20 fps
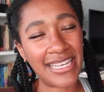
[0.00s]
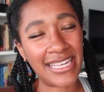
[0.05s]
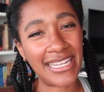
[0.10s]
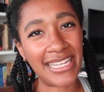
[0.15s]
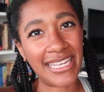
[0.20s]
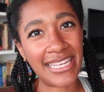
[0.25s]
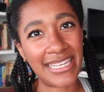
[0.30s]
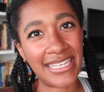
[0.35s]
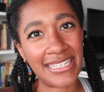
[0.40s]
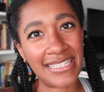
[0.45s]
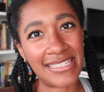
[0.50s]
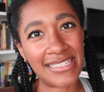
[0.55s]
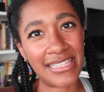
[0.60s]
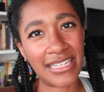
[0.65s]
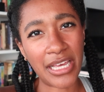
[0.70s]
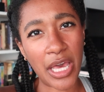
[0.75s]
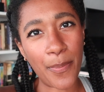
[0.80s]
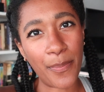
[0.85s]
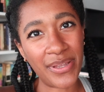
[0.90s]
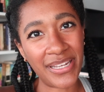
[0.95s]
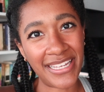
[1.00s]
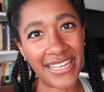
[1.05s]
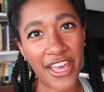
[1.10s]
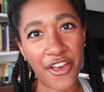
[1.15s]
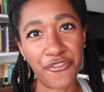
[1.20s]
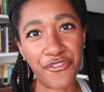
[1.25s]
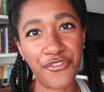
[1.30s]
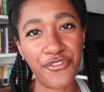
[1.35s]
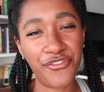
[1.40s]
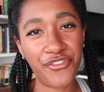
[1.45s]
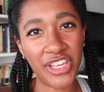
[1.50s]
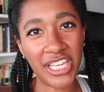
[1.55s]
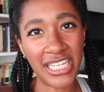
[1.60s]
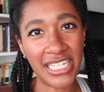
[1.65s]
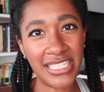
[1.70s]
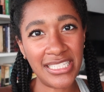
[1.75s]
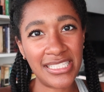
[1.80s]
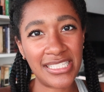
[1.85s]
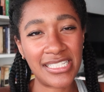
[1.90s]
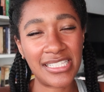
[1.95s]
It is The Company of
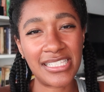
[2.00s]
Fiends.